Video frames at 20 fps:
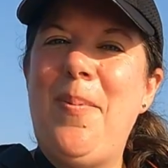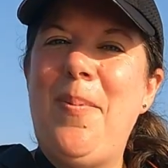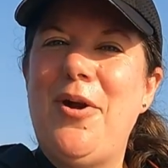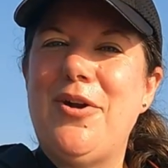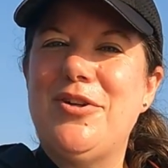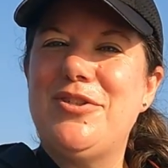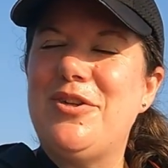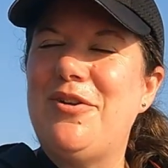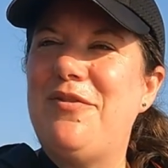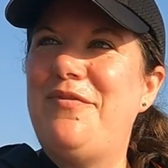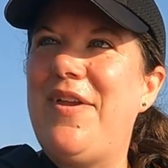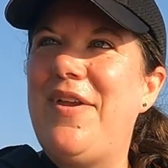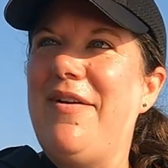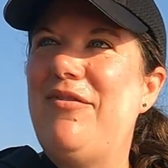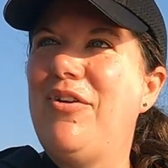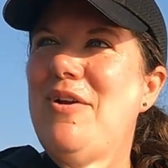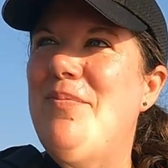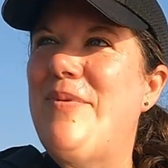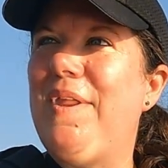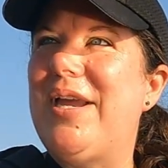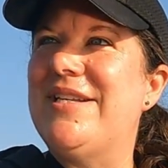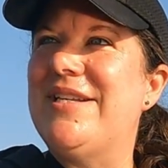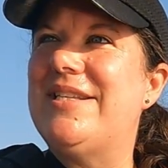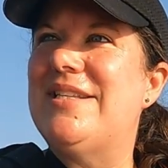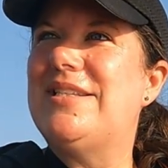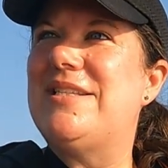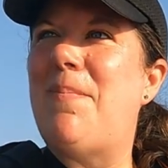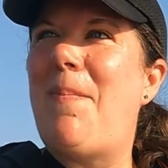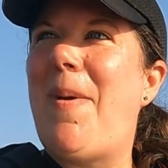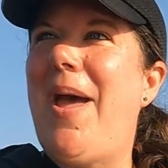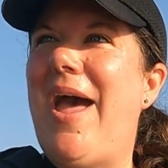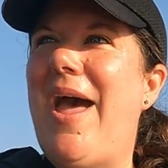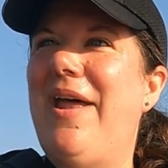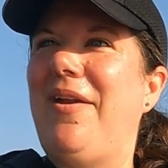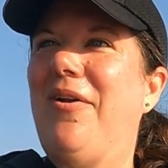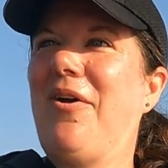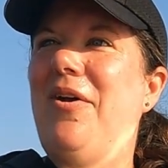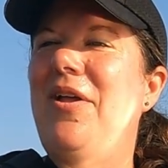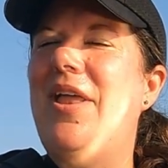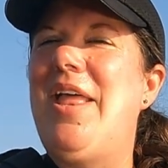personal favorite places to
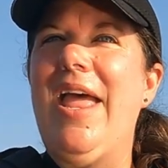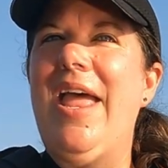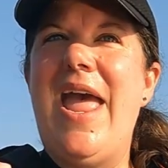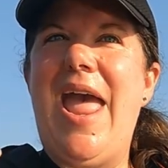paddle,